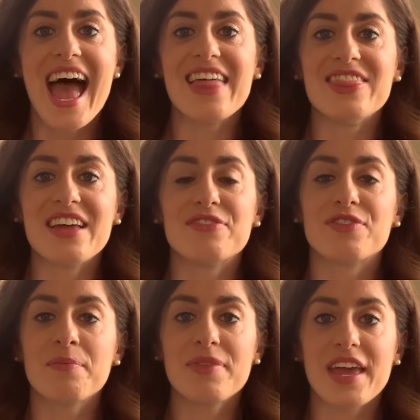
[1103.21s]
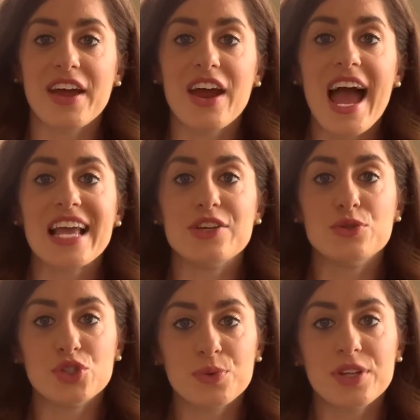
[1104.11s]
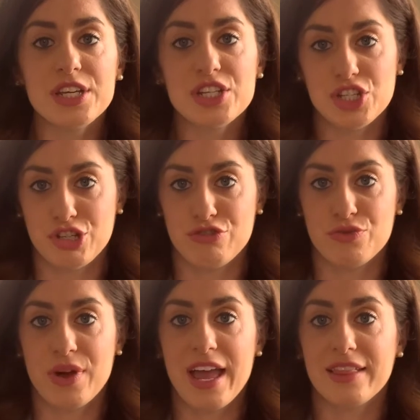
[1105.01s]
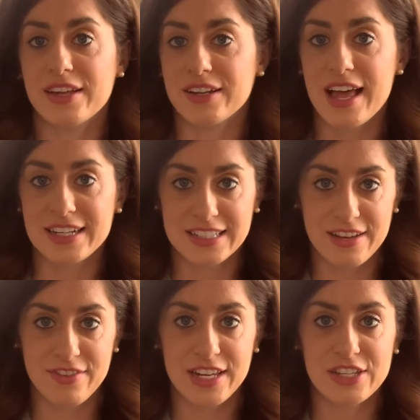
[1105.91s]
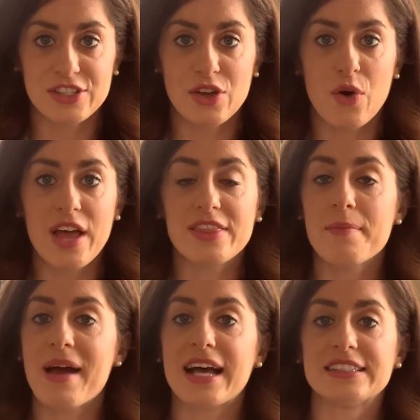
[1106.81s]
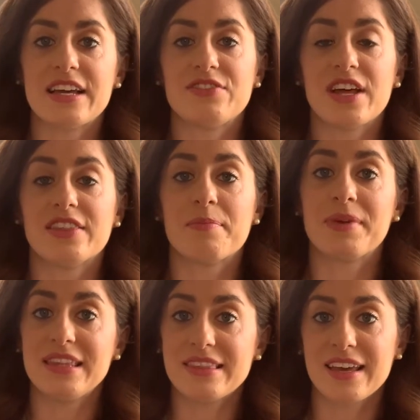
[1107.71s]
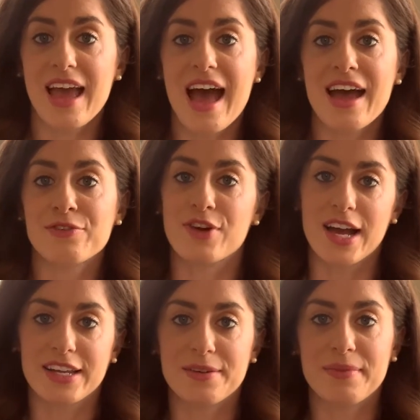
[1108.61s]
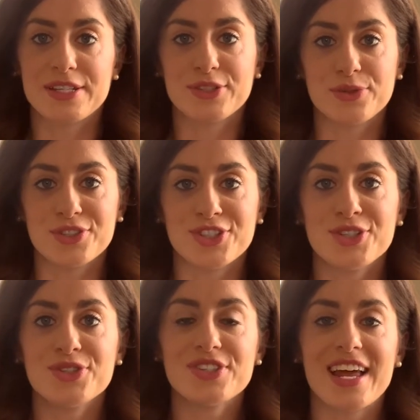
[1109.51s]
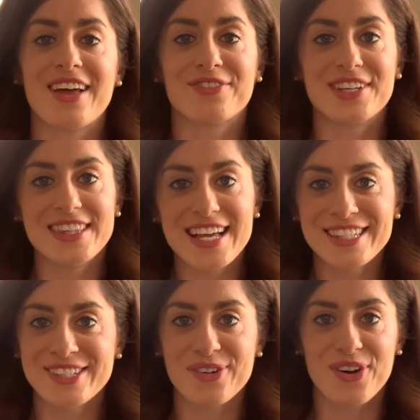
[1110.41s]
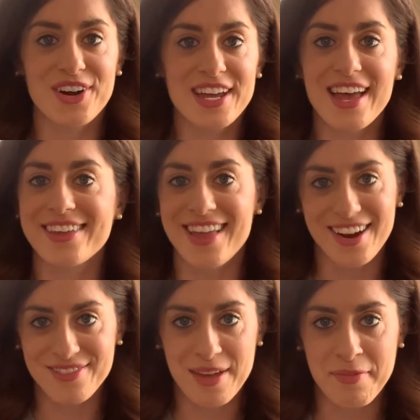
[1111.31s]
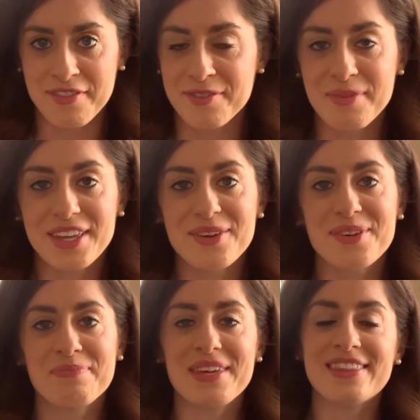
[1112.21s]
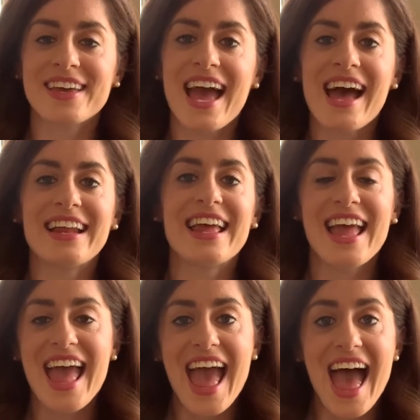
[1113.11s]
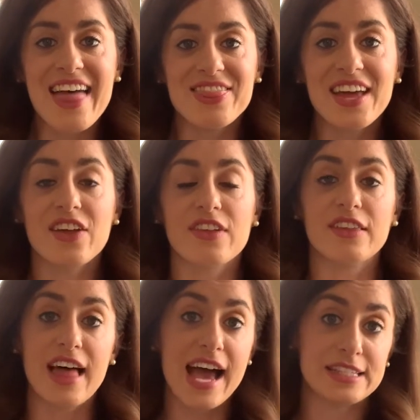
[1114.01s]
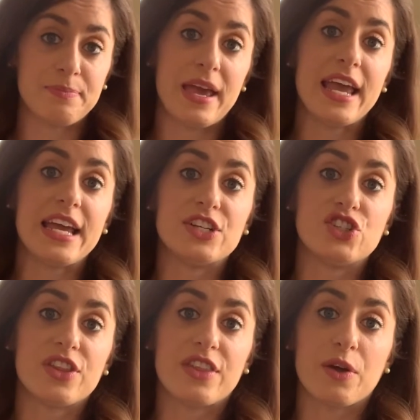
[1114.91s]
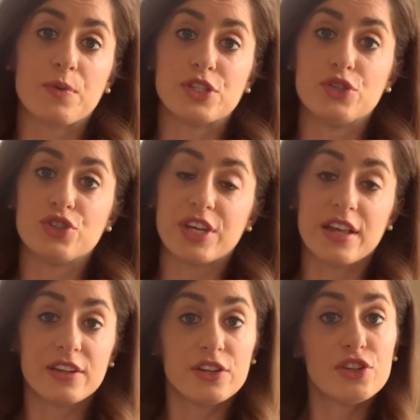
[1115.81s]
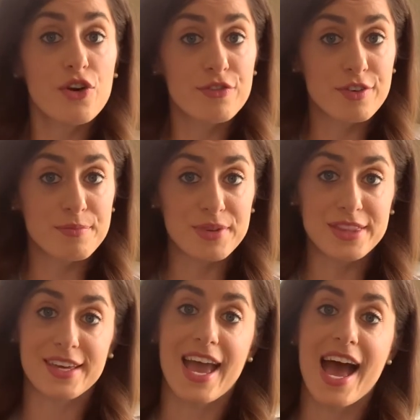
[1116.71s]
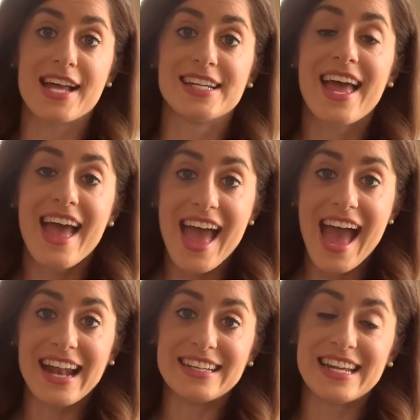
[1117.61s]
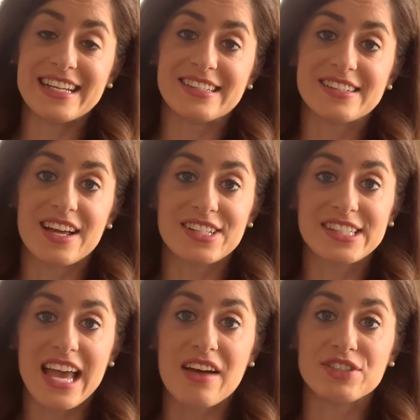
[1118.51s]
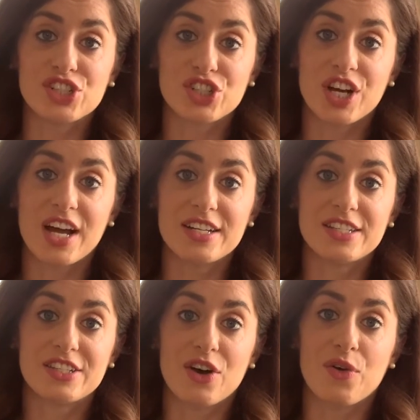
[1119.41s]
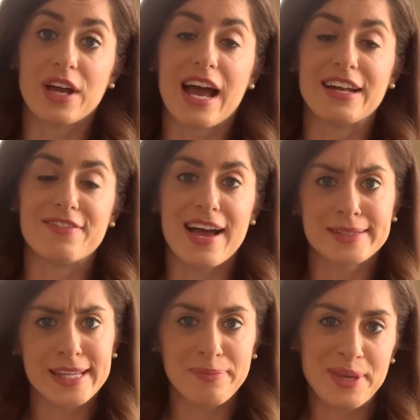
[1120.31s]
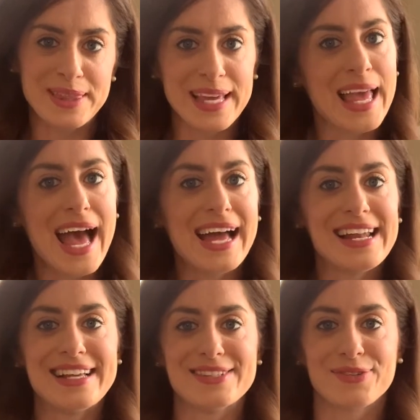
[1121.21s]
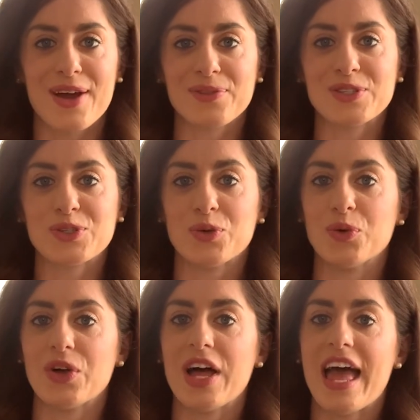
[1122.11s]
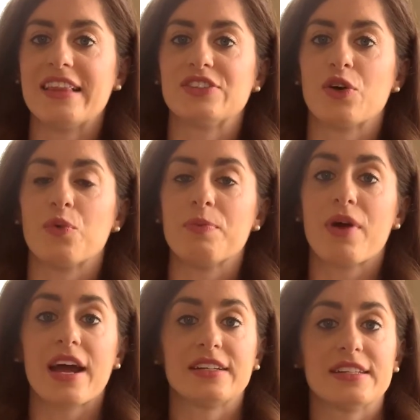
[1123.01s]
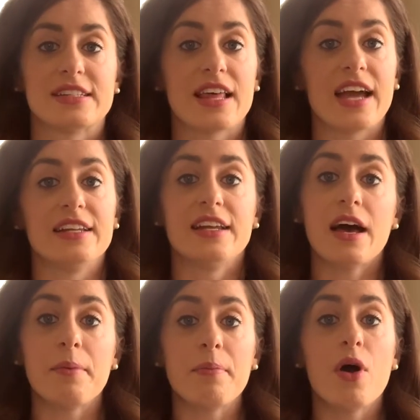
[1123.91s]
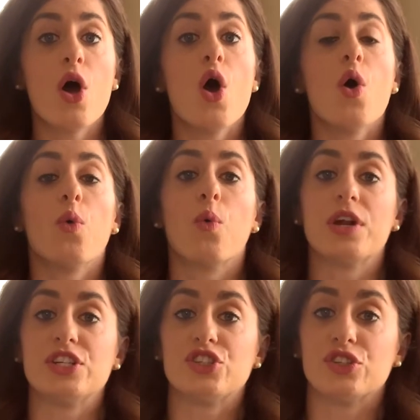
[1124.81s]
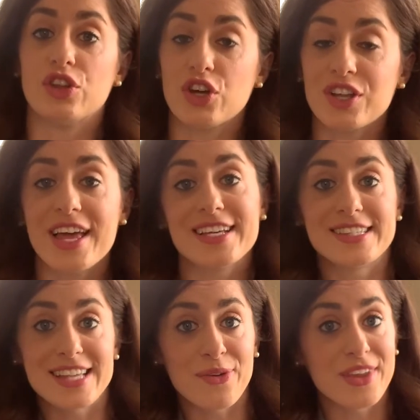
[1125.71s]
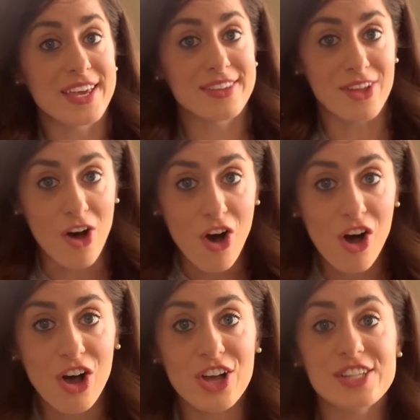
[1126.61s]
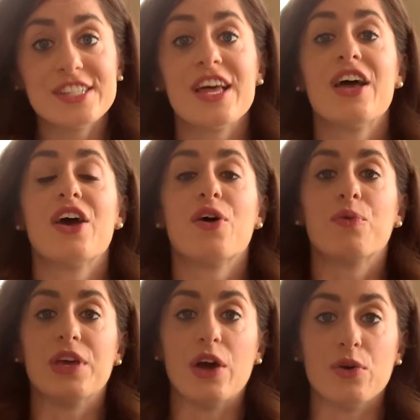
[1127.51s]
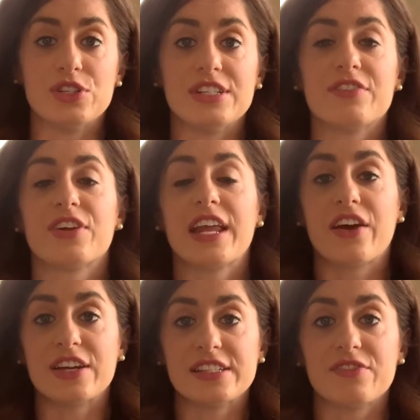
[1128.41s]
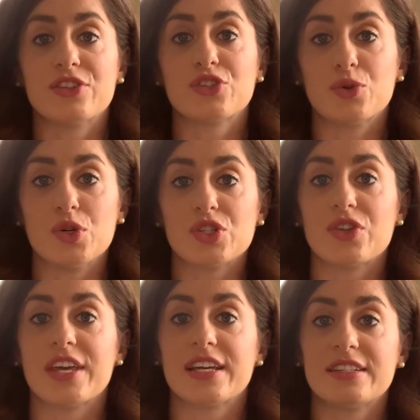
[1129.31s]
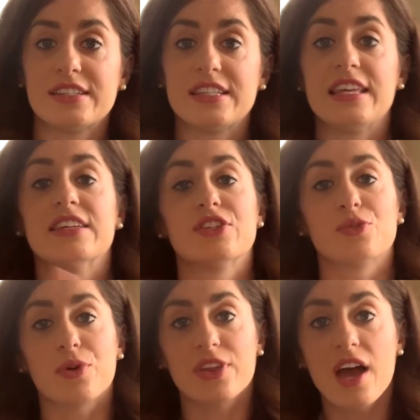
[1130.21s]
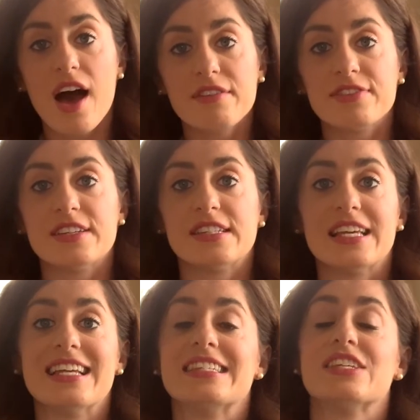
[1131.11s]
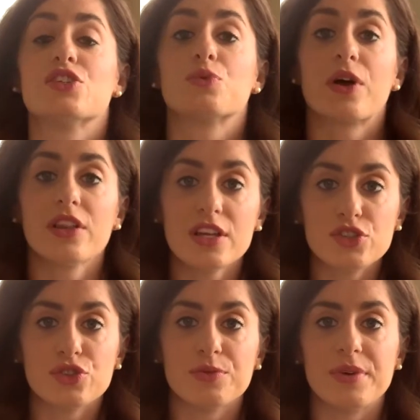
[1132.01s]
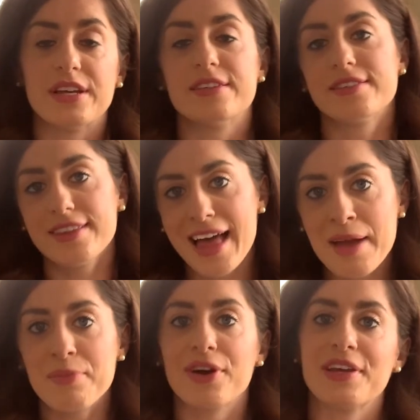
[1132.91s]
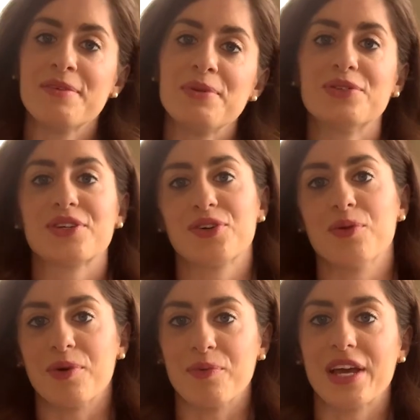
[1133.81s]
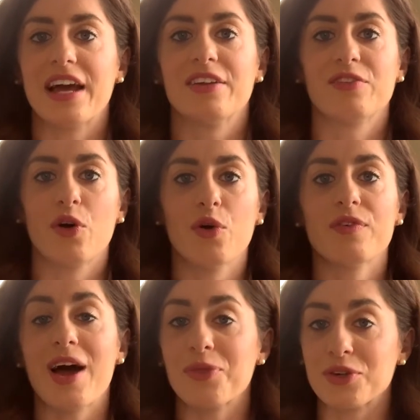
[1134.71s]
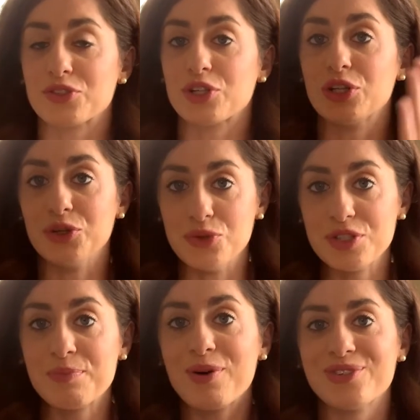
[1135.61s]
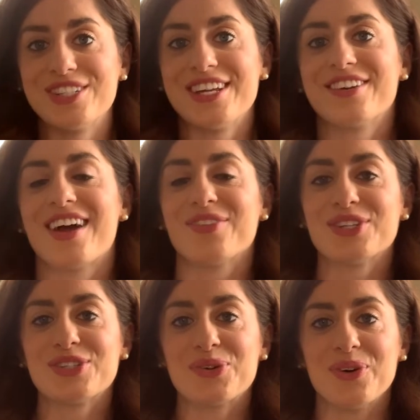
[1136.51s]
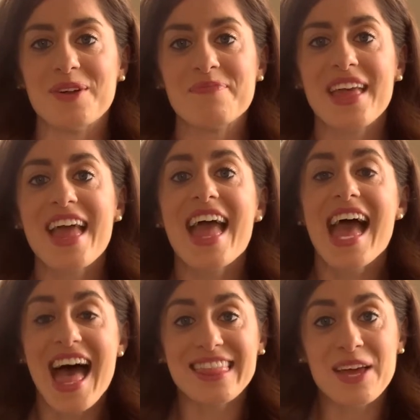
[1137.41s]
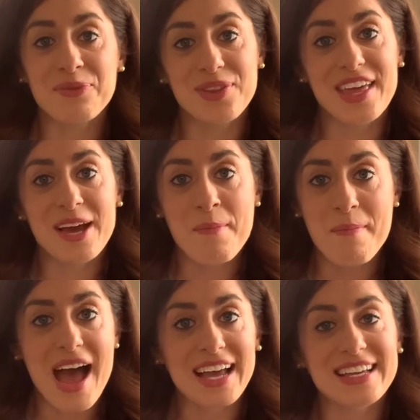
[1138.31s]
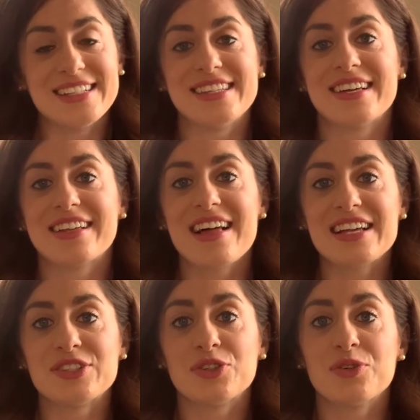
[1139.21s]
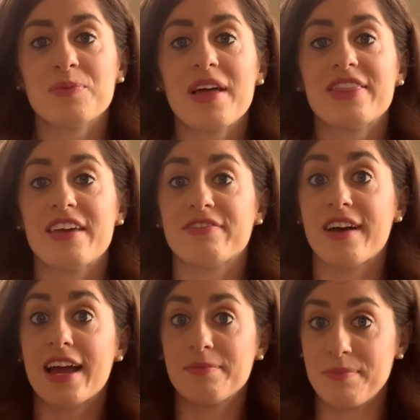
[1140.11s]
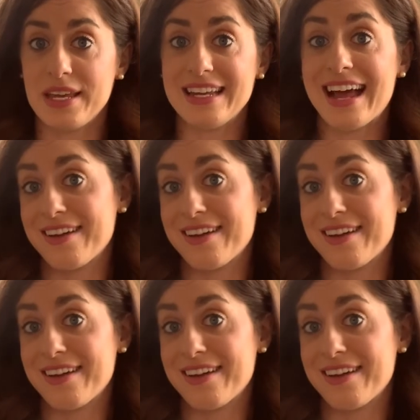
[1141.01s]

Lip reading: And then from there, I usually do a little activity. So in the past, I've done the Pete the Cat, Rockin' in My School Shoes, and I'll read that story. A lot of them are familiar with Pete the Cat. And then on the last page, there was usually a little note from Pete the Cat, and it takes us on a scavenger hunt. So it kind of acts like Pete the Cat is around the school. And so we practice lining up, what it should look like and sound like in the halls. We go to different areas of the school so they get to see this is where the office is, this is where a lunchroom is, the library, the music room, and we kind of go around. There's clues posted around the school. And then when they come back into the classroom, they find Pete.